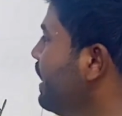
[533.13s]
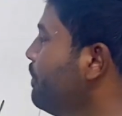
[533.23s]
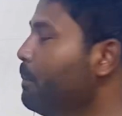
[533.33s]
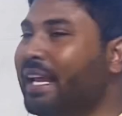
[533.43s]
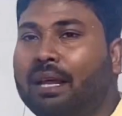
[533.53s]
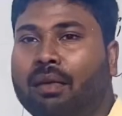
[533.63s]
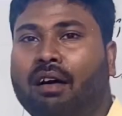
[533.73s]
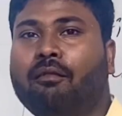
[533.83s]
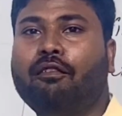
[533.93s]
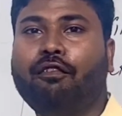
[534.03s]

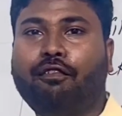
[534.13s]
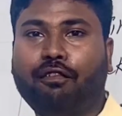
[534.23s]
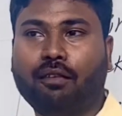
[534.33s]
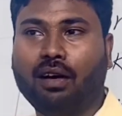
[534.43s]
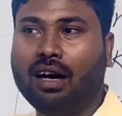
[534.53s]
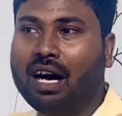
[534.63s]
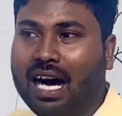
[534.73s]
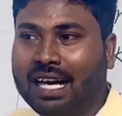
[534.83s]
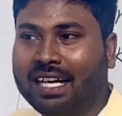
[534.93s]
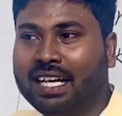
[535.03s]
minimum
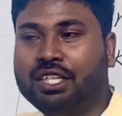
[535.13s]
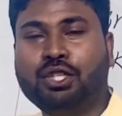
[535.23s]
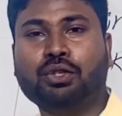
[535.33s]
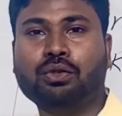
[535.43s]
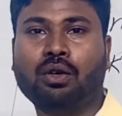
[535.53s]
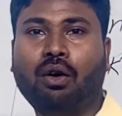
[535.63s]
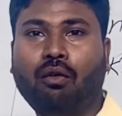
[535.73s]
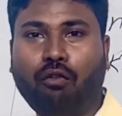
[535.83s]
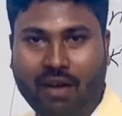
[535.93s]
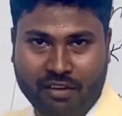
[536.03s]
100 to
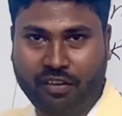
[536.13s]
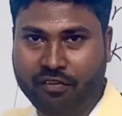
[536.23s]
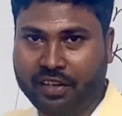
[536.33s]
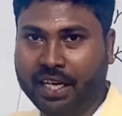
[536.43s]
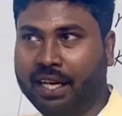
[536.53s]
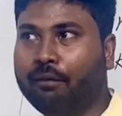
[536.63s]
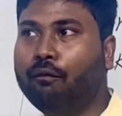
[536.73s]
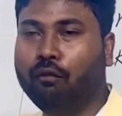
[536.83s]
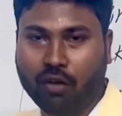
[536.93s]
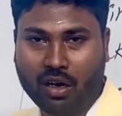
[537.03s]

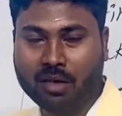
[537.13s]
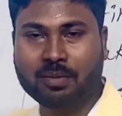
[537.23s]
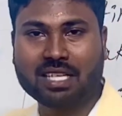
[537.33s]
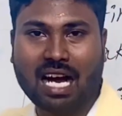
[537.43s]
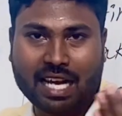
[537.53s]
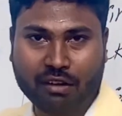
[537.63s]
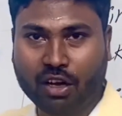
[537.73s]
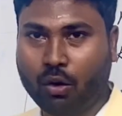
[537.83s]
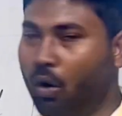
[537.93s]
150 verbs on your